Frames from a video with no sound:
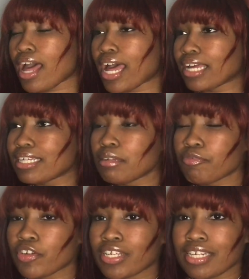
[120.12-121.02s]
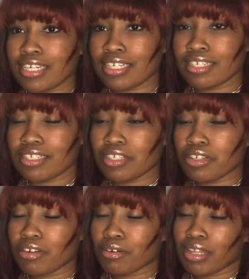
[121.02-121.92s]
I keep forgetting, you know,